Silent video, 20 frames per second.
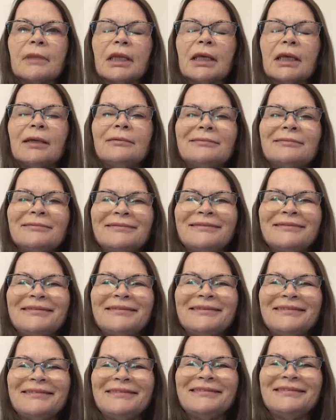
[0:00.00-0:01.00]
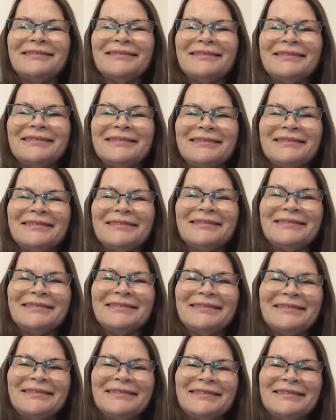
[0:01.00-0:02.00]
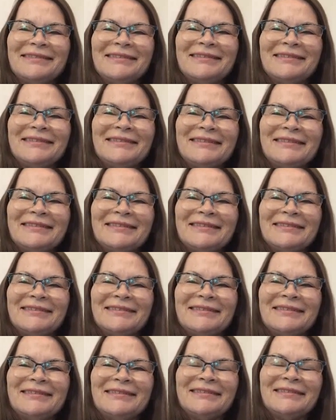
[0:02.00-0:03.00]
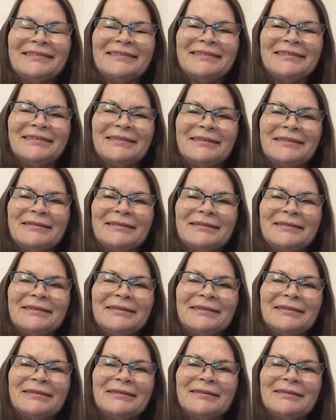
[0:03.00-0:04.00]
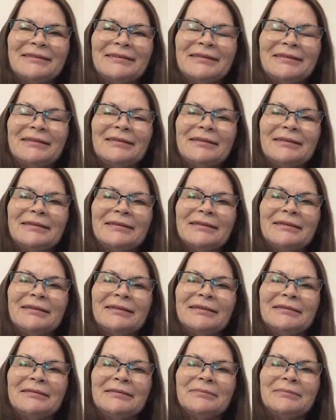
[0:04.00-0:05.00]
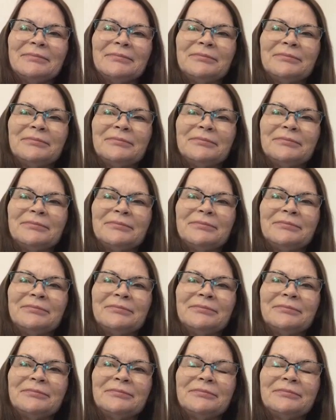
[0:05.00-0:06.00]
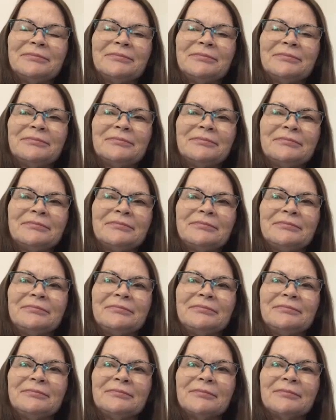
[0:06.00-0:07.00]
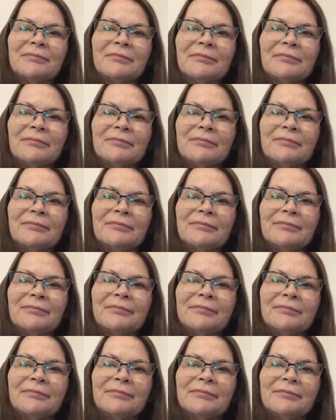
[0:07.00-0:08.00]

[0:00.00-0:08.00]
This person isn't speaking.